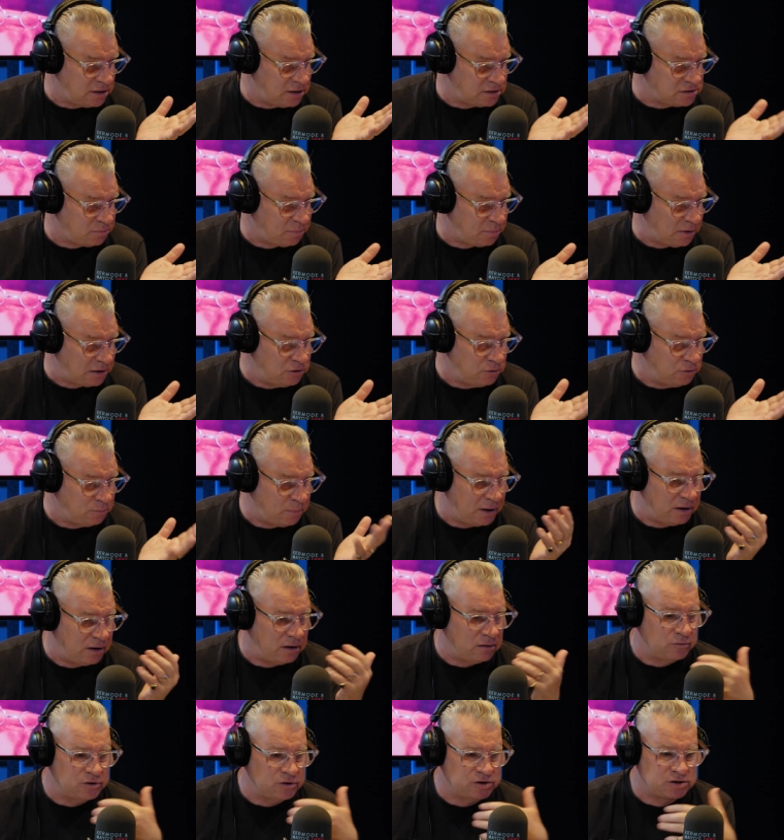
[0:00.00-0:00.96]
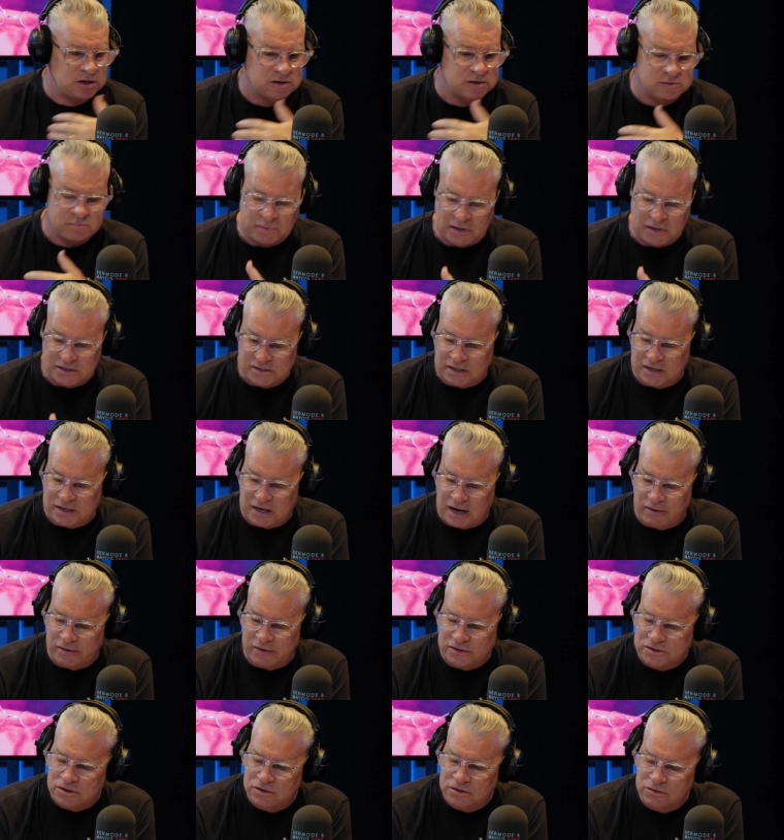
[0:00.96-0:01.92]
Isabelle Huppert, in which she plays a
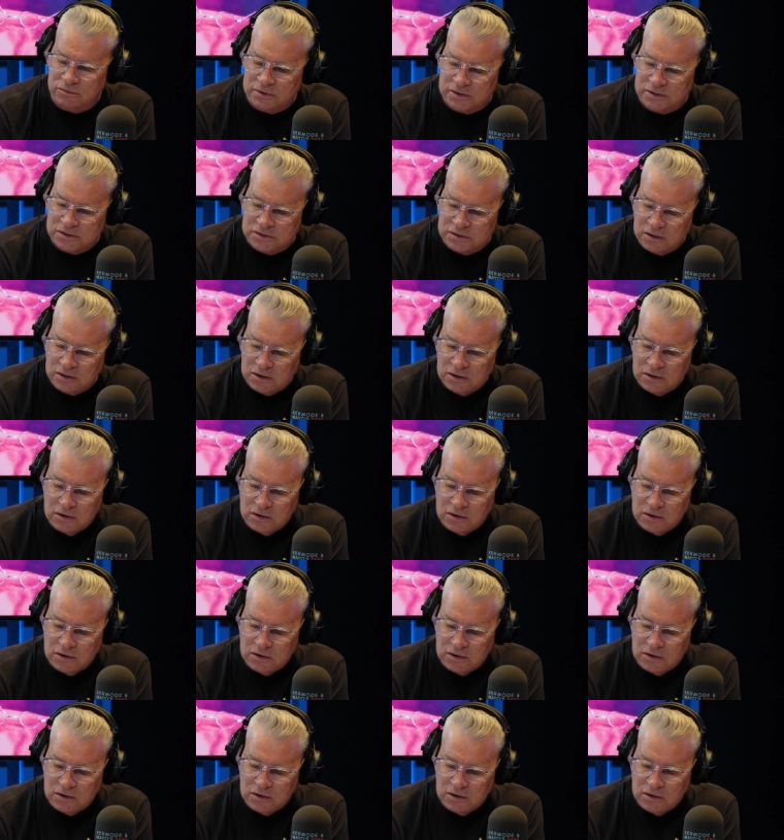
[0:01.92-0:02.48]
character who is